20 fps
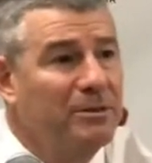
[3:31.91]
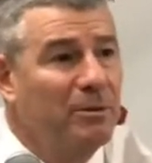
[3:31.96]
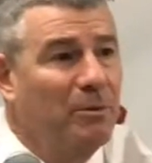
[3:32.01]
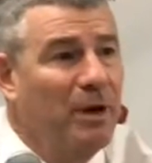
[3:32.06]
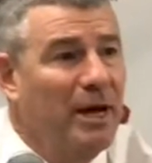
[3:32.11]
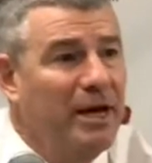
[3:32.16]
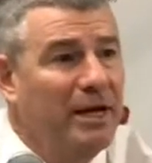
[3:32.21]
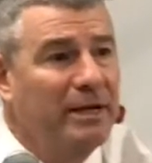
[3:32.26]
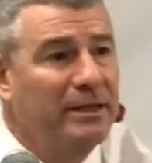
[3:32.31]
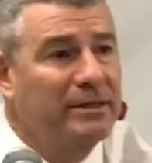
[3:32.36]
The
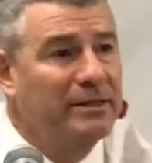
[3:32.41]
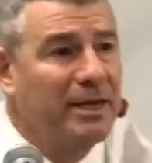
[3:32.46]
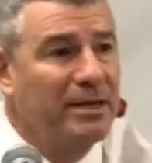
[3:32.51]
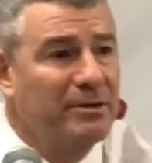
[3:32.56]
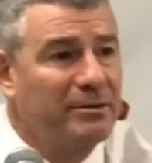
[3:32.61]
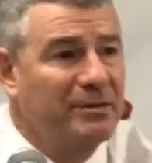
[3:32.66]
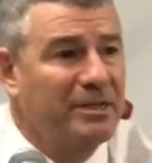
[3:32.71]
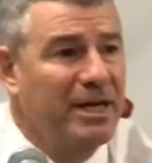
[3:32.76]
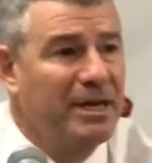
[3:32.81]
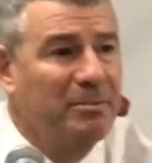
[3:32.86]
way San
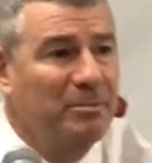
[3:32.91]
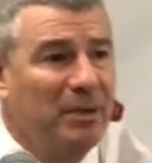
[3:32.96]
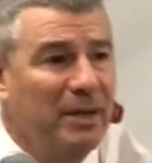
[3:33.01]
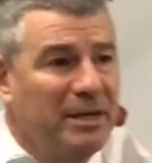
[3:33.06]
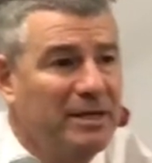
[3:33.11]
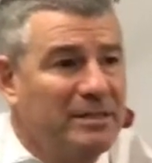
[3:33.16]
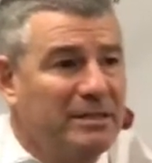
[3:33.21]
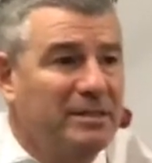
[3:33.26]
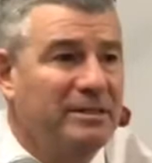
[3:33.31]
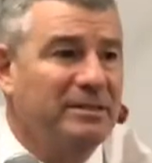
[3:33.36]
Jose
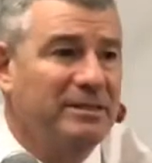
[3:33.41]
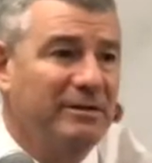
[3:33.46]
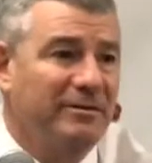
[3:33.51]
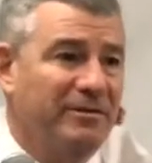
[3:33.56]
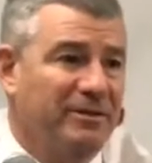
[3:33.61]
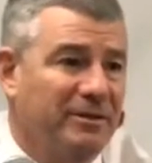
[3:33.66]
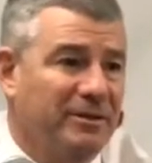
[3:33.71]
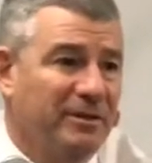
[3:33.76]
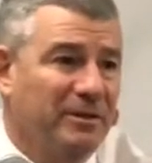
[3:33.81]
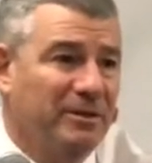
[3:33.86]
plays is
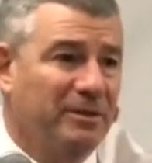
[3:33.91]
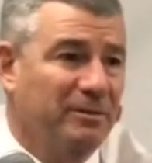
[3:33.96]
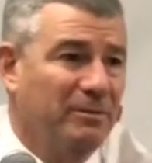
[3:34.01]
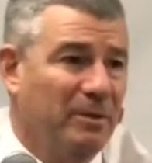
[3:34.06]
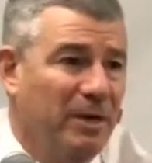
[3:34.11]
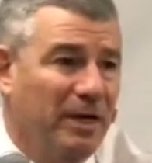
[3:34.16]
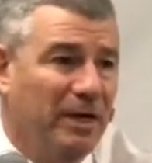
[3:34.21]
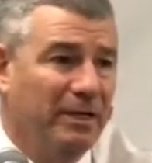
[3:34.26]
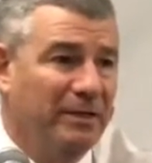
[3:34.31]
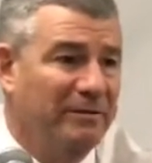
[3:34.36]
different than the
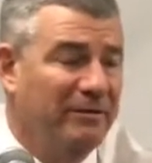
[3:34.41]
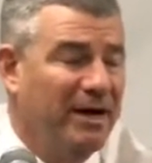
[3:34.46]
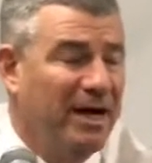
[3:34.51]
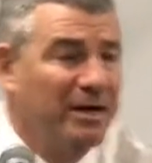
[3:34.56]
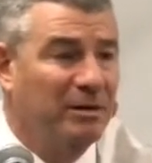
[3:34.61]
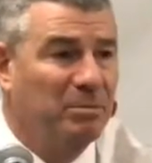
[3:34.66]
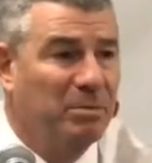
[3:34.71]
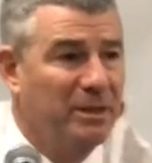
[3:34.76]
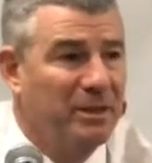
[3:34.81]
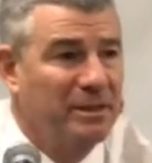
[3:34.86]
way
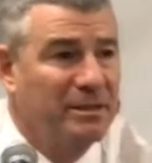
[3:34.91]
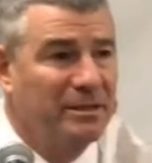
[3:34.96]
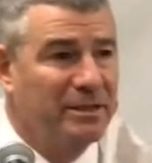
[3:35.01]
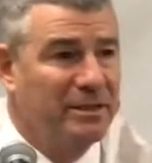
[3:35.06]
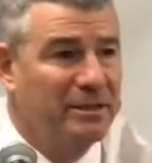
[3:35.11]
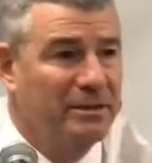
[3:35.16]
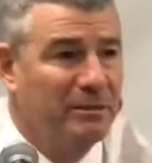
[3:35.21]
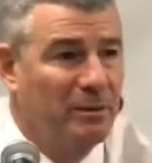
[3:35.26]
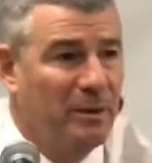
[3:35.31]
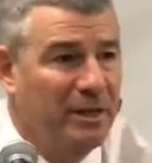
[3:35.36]
Nevada plays,
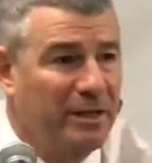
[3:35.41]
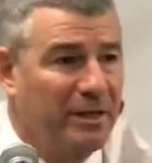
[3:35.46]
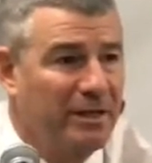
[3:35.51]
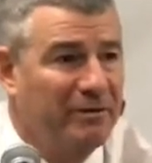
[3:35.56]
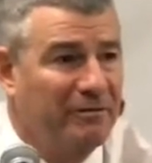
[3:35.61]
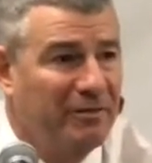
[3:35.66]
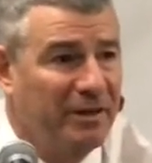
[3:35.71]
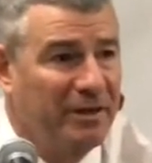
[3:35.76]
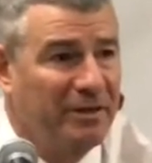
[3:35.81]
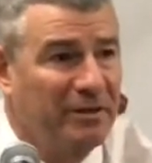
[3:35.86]
and the way they
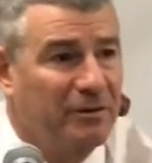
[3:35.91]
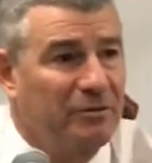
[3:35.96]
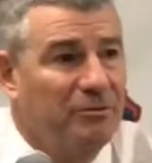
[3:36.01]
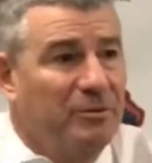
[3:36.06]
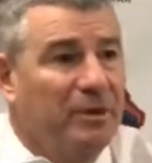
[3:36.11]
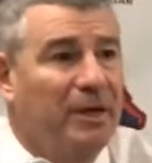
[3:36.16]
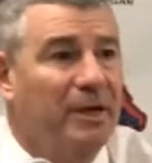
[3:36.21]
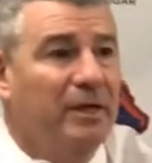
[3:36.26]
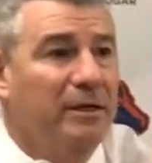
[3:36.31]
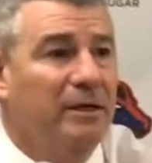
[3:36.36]
defend the
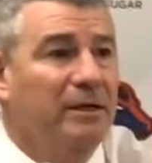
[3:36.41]
three.